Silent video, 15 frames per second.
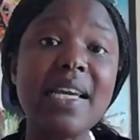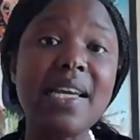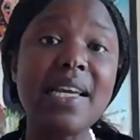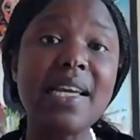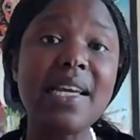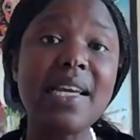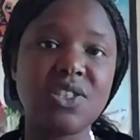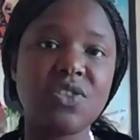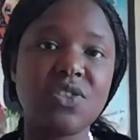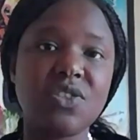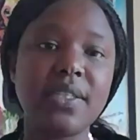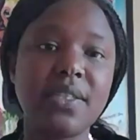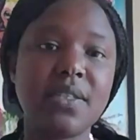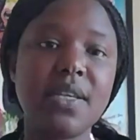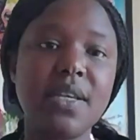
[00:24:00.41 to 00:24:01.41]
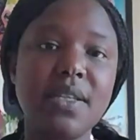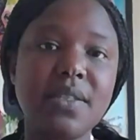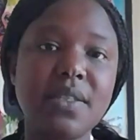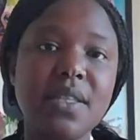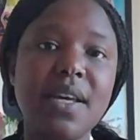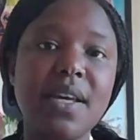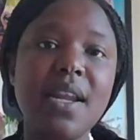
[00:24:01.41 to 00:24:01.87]
illustrates this,
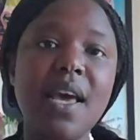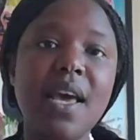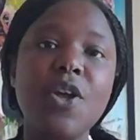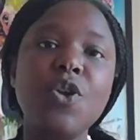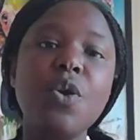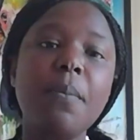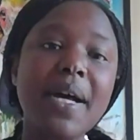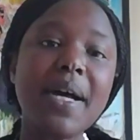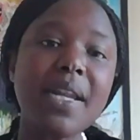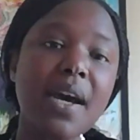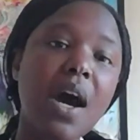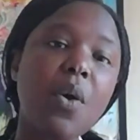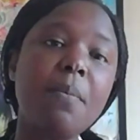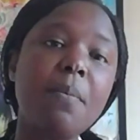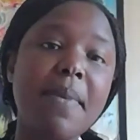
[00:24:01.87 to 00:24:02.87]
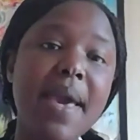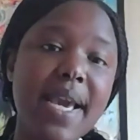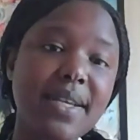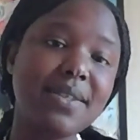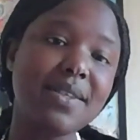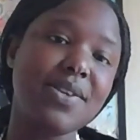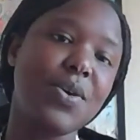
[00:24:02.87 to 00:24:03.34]
that no matter how
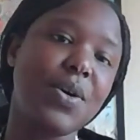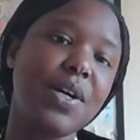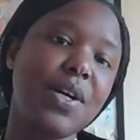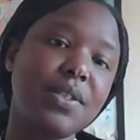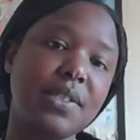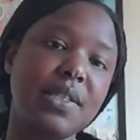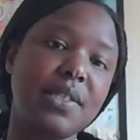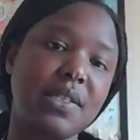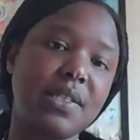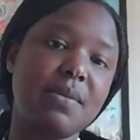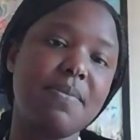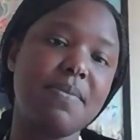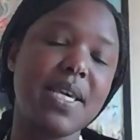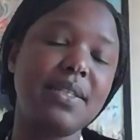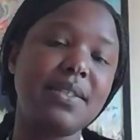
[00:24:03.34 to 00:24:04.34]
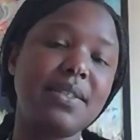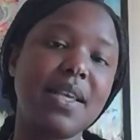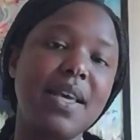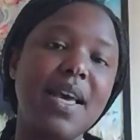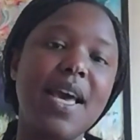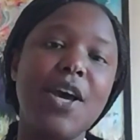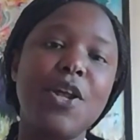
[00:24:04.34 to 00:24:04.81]
amazing your health system is,
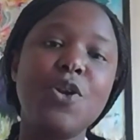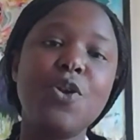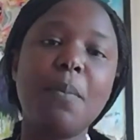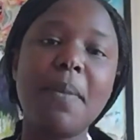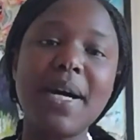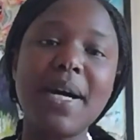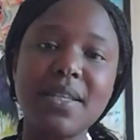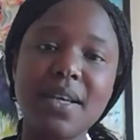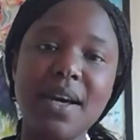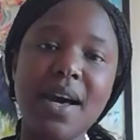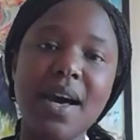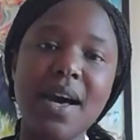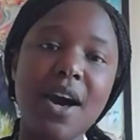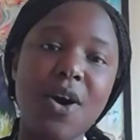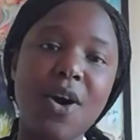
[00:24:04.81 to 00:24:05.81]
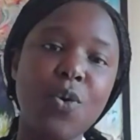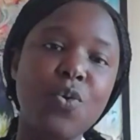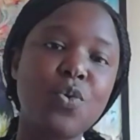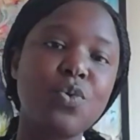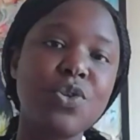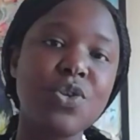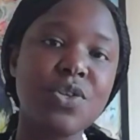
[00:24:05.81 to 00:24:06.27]
no matter how
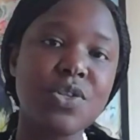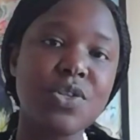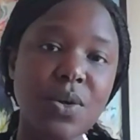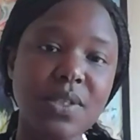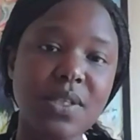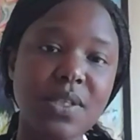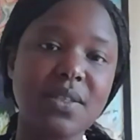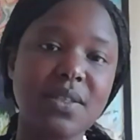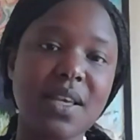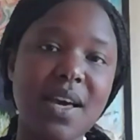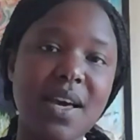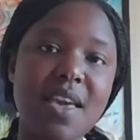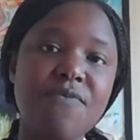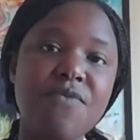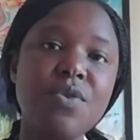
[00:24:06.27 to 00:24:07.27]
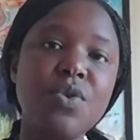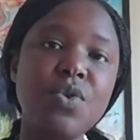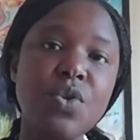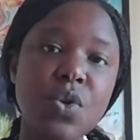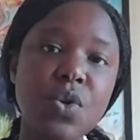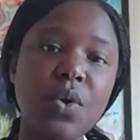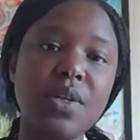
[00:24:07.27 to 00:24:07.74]
good your doctors are, if you do
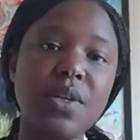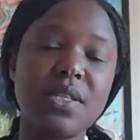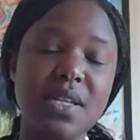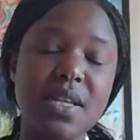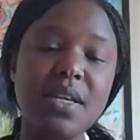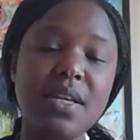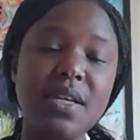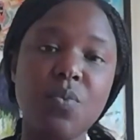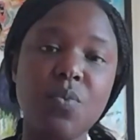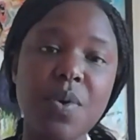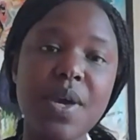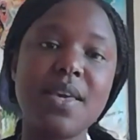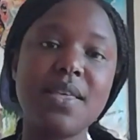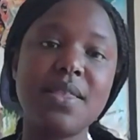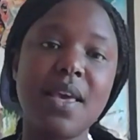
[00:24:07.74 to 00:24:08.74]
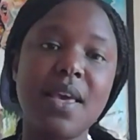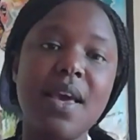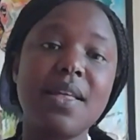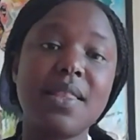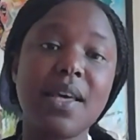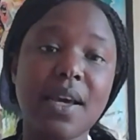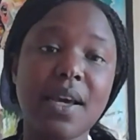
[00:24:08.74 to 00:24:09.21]
not deal with
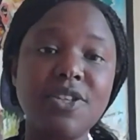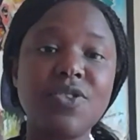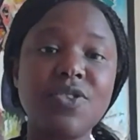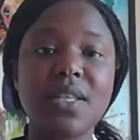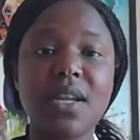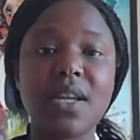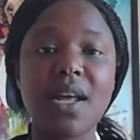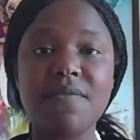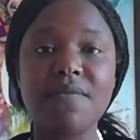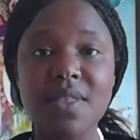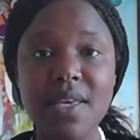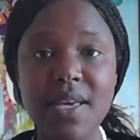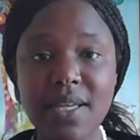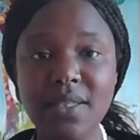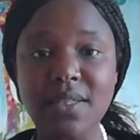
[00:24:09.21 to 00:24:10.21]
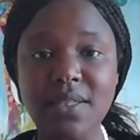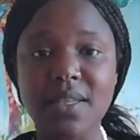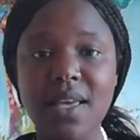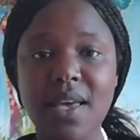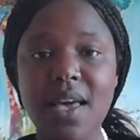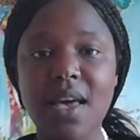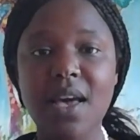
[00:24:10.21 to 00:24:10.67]
the countries that have these
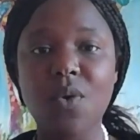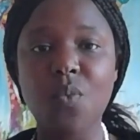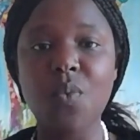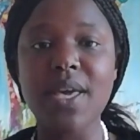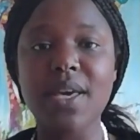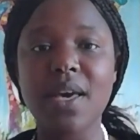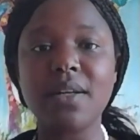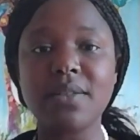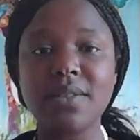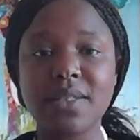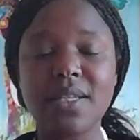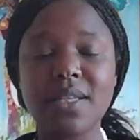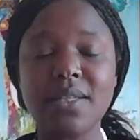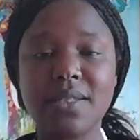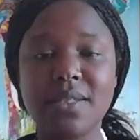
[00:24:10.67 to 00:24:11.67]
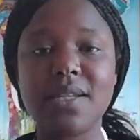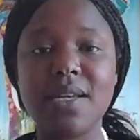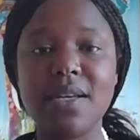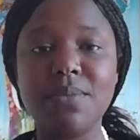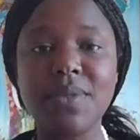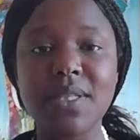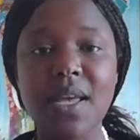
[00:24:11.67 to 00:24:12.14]
weak health
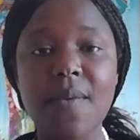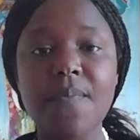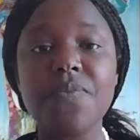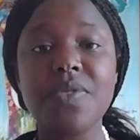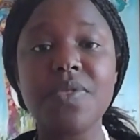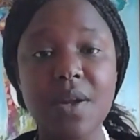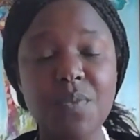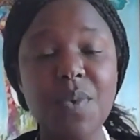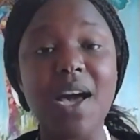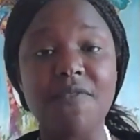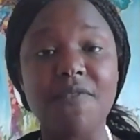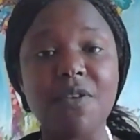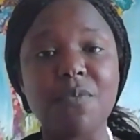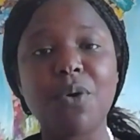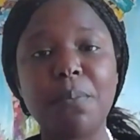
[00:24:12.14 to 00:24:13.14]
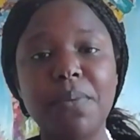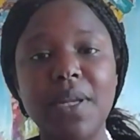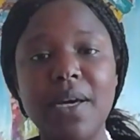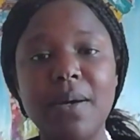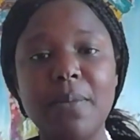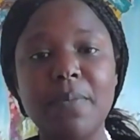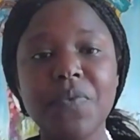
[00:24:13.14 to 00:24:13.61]
systems, then we have a
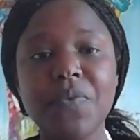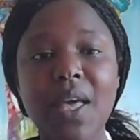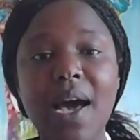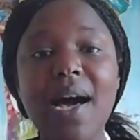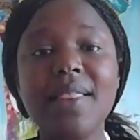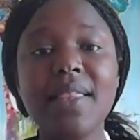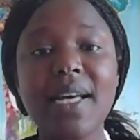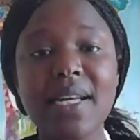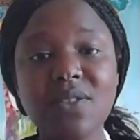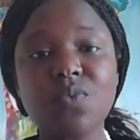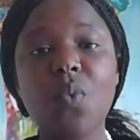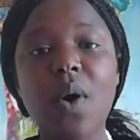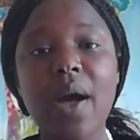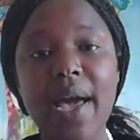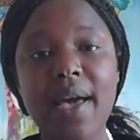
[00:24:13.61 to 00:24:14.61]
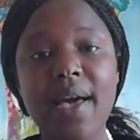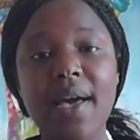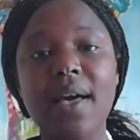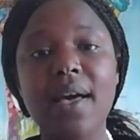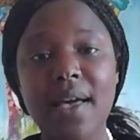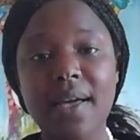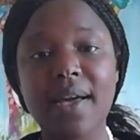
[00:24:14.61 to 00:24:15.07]
problem. And that's where
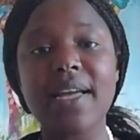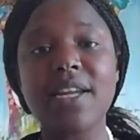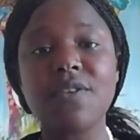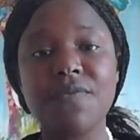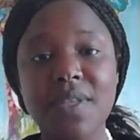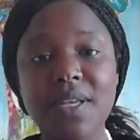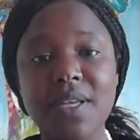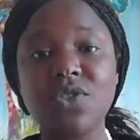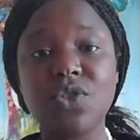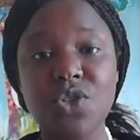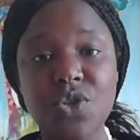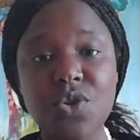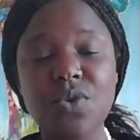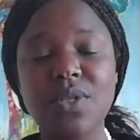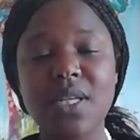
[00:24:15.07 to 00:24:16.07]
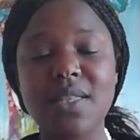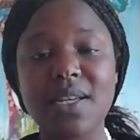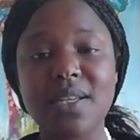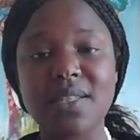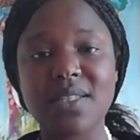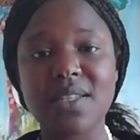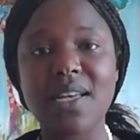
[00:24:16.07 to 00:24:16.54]
kind of this duty, the
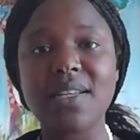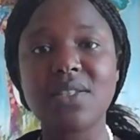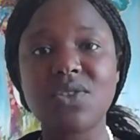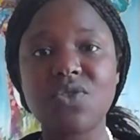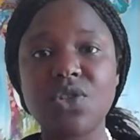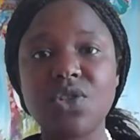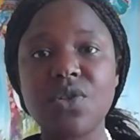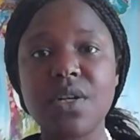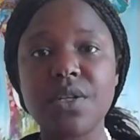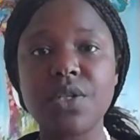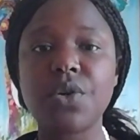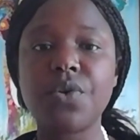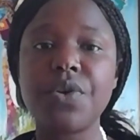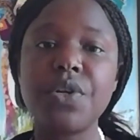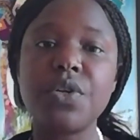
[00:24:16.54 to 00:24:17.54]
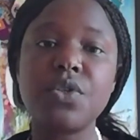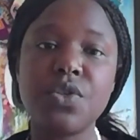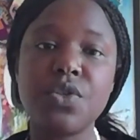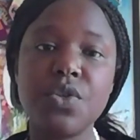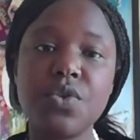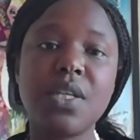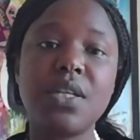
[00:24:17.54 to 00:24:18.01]
extraterritorial
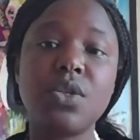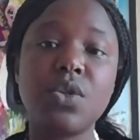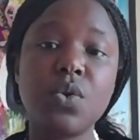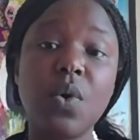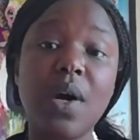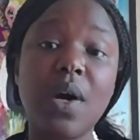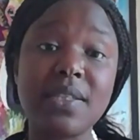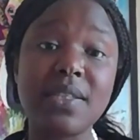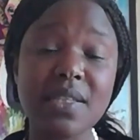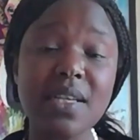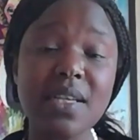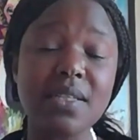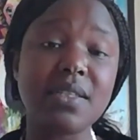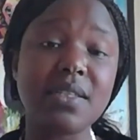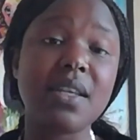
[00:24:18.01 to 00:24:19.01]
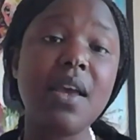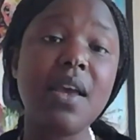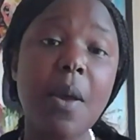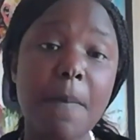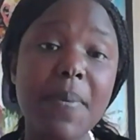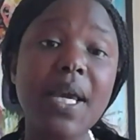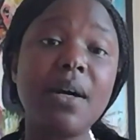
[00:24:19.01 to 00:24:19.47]
duty to assist,
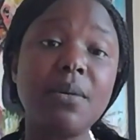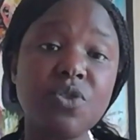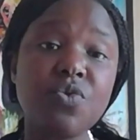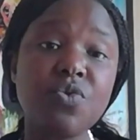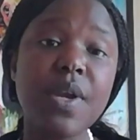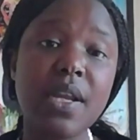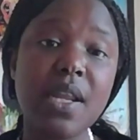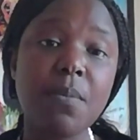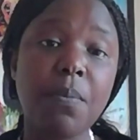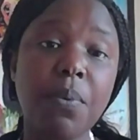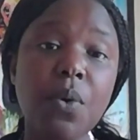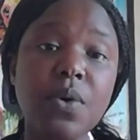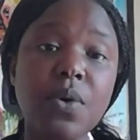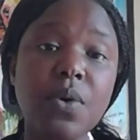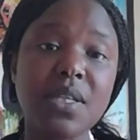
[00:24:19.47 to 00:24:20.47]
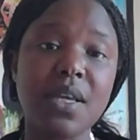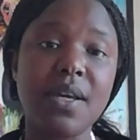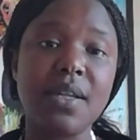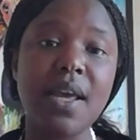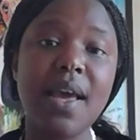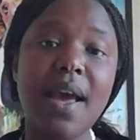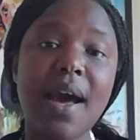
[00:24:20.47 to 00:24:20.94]
becomes really
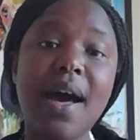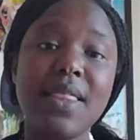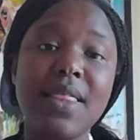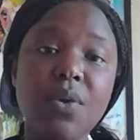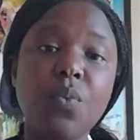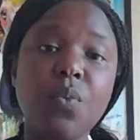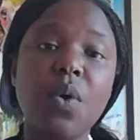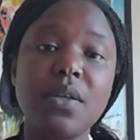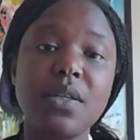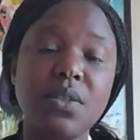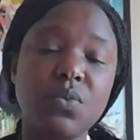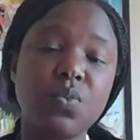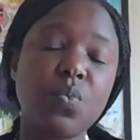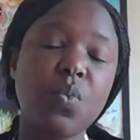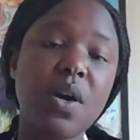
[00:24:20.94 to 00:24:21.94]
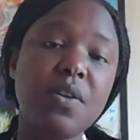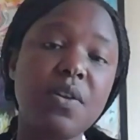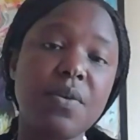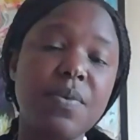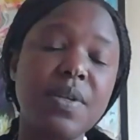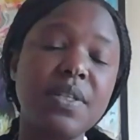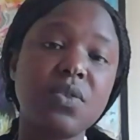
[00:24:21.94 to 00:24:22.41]
important. And that is one of the
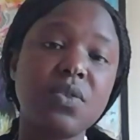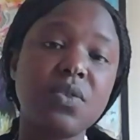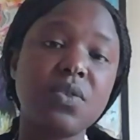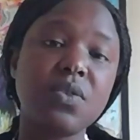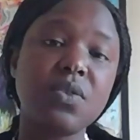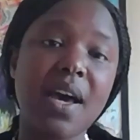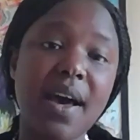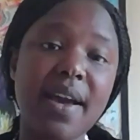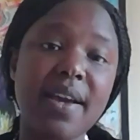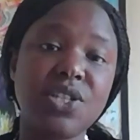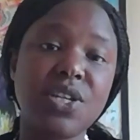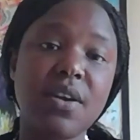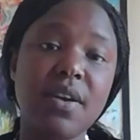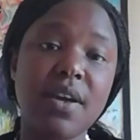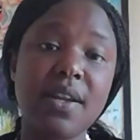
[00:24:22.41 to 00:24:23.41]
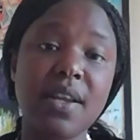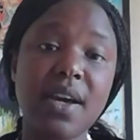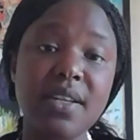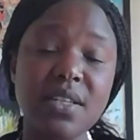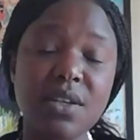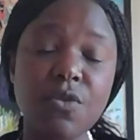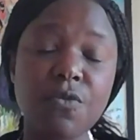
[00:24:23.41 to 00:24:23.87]
reasons why the IHR under
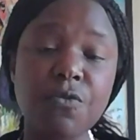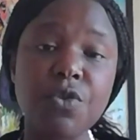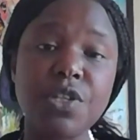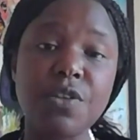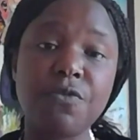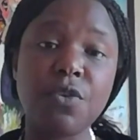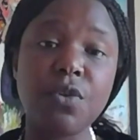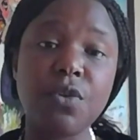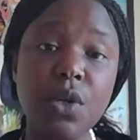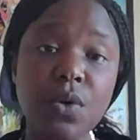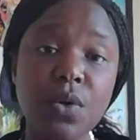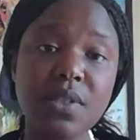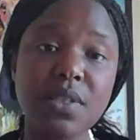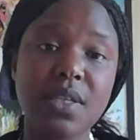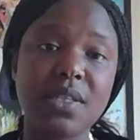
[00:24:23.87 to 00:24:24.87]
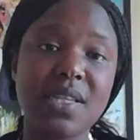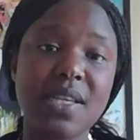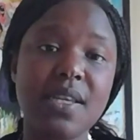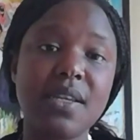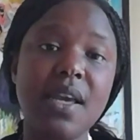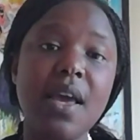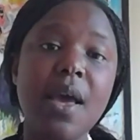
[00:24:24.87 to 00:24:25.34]
Article 44 looks at
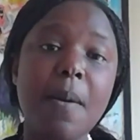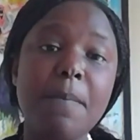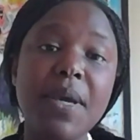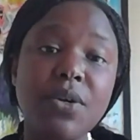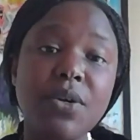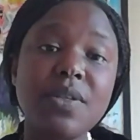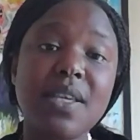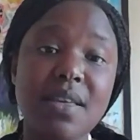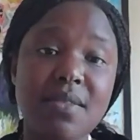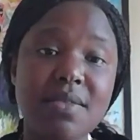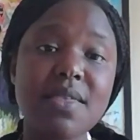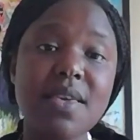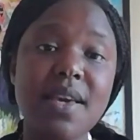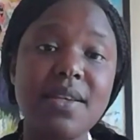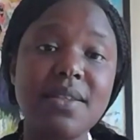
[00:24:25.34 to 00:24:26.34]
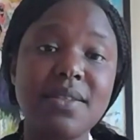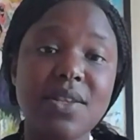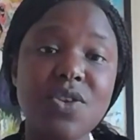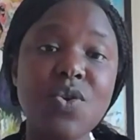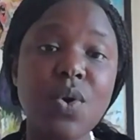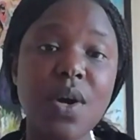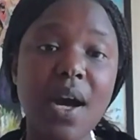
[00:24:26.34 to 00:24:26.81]
it, because it thinks
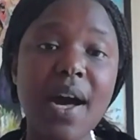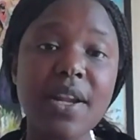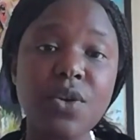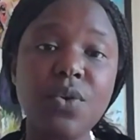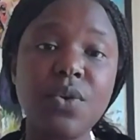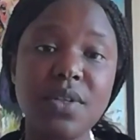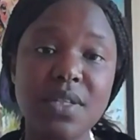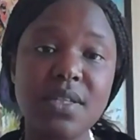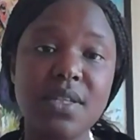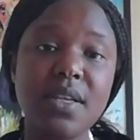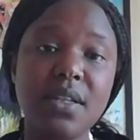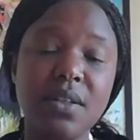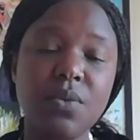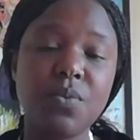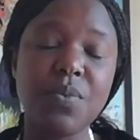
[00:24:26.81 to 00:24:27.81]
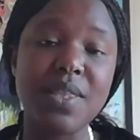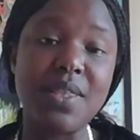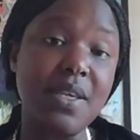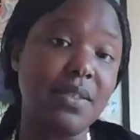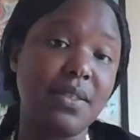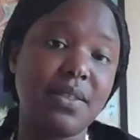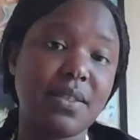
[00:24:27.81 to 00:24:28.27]
you cannot deal with
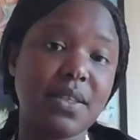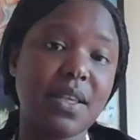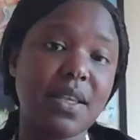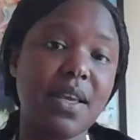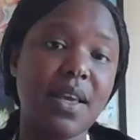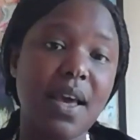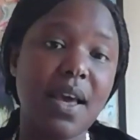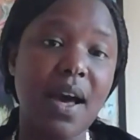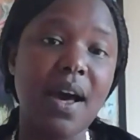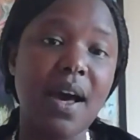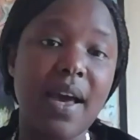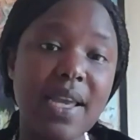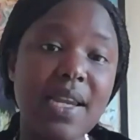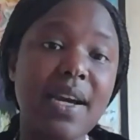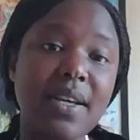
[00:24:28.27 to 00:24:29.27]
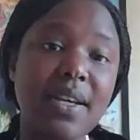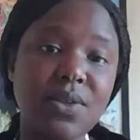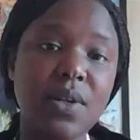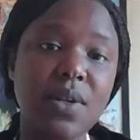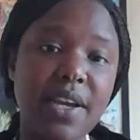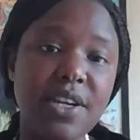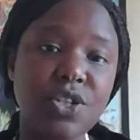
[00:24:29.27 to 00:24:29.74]
this in
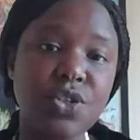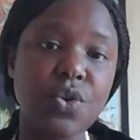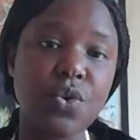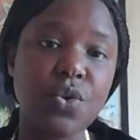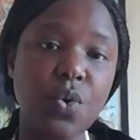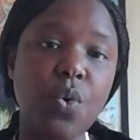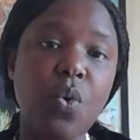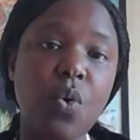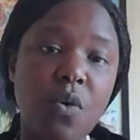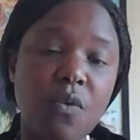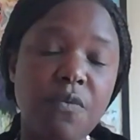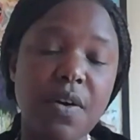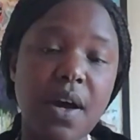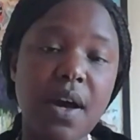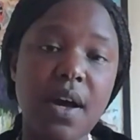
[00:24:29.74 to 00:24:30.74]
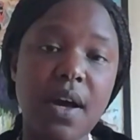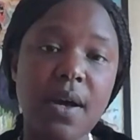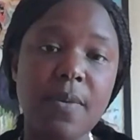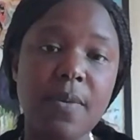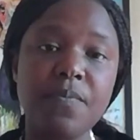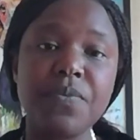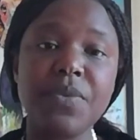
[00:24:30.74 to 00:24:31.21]
isolation of
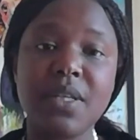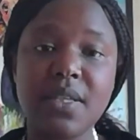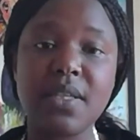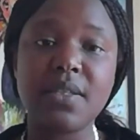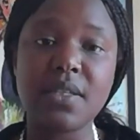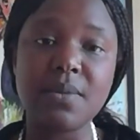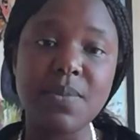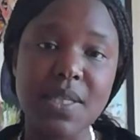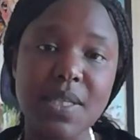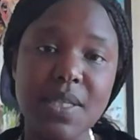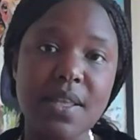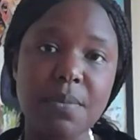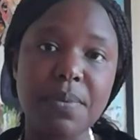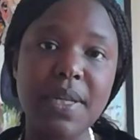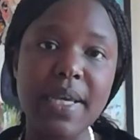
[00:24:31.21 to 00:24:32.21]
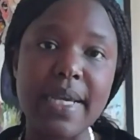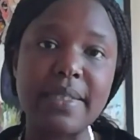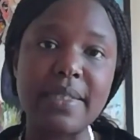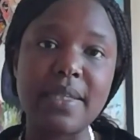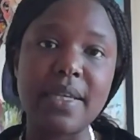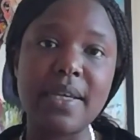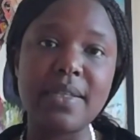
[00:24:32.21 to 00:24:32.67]
systems in other
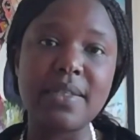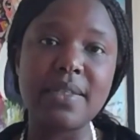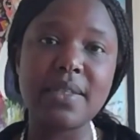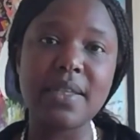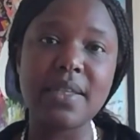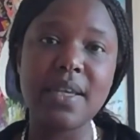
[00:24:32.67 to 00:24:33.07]
places.